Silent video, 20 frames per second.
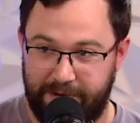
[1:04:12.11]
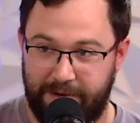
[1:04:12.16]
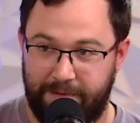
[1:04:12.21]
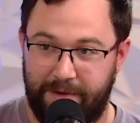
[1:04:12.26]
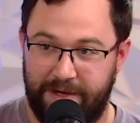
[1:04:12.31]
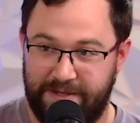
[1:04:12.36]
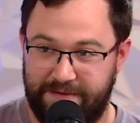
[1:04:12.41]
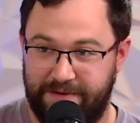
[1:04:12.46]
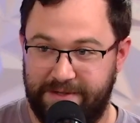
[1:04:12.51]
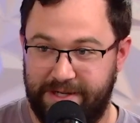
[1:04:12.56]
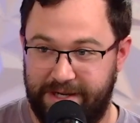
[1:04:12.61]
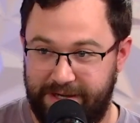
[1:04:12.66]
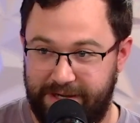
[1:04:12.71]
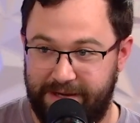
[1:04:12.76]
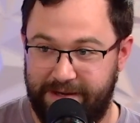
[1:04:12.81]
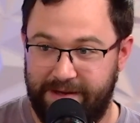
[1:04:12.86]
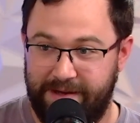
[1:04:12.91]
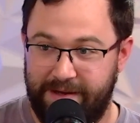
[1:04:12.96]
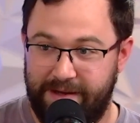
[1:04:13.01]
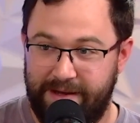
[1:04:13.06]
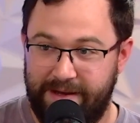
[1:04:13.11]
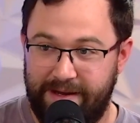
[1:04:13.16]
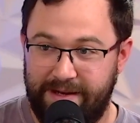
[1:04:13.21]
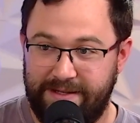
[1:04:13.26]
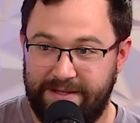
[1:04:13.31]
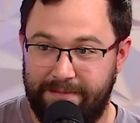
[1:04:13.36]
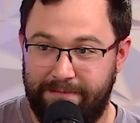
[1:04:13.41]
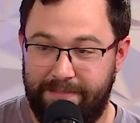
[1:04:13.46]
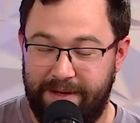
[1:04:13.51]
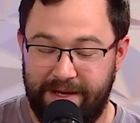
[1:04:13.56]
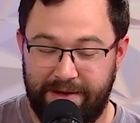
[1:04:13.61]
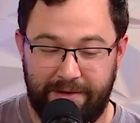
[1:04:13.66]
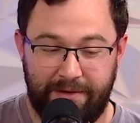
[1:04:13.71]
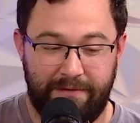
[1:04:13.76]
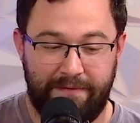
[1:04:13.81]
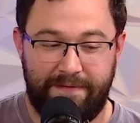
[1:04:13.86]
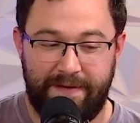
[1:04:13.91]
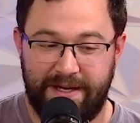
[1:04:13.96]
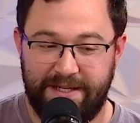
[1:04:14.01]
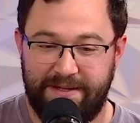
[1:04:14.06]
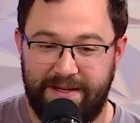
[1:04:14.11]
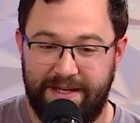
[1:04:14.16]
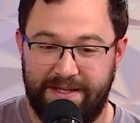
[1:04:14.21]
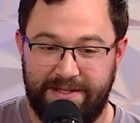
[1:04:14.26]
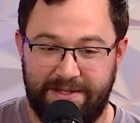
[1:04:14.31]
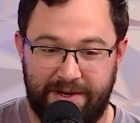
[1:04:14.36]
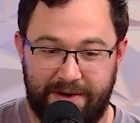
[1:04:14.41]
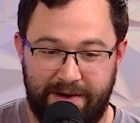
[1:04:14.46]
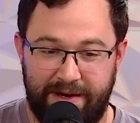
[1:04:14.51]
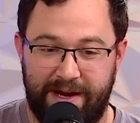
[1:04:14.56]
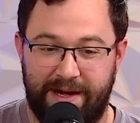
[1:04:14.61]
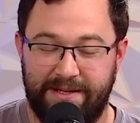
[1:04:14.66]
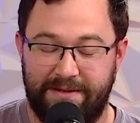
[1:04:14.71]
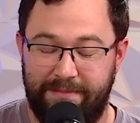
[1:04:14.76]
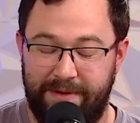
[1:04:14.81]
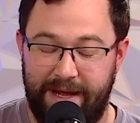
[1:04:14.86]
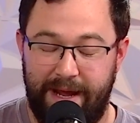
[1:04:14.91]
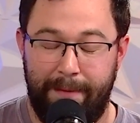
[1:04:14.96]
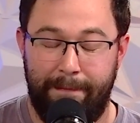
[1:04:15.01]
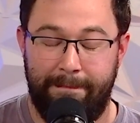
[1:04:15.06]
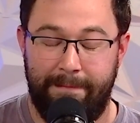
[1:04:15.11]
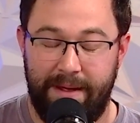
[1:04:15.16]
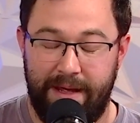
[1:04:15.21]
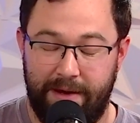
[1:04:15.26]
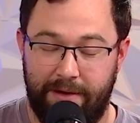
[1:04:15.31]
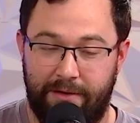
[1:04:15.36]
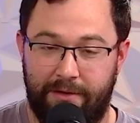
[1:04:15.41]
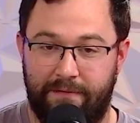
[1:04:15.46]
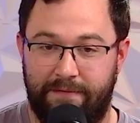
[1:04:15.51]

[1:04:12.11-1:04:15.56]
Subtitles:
West Virginia. It's a big old It's turning out to be a big old